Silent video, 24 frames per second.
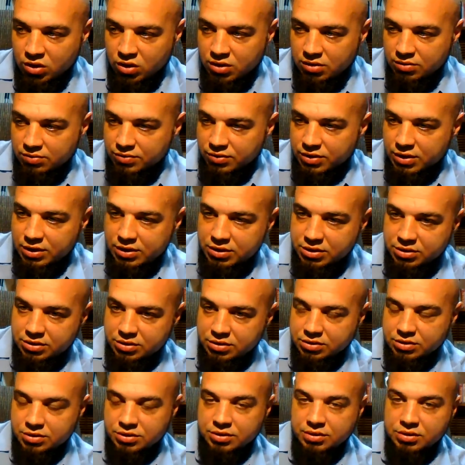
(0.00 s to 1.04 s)
in
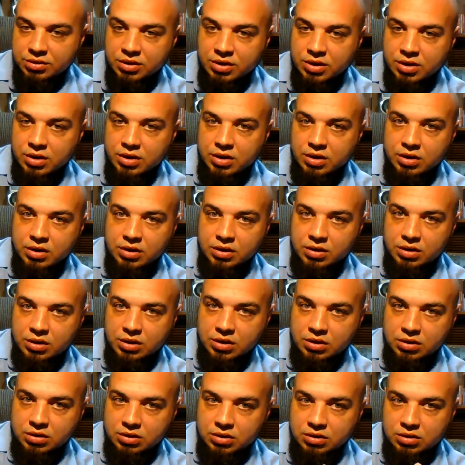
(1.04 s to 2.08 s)
visions and
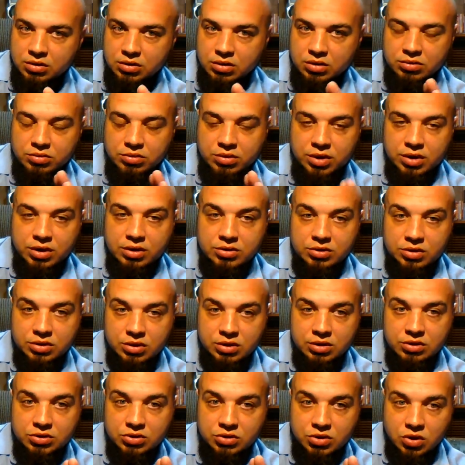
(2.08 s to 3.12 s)
and, and, and things that
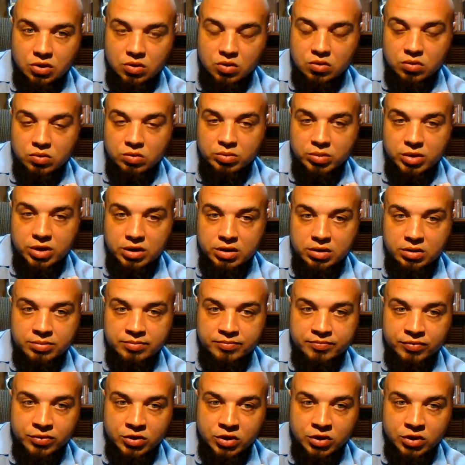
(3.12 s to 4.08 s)
He's told me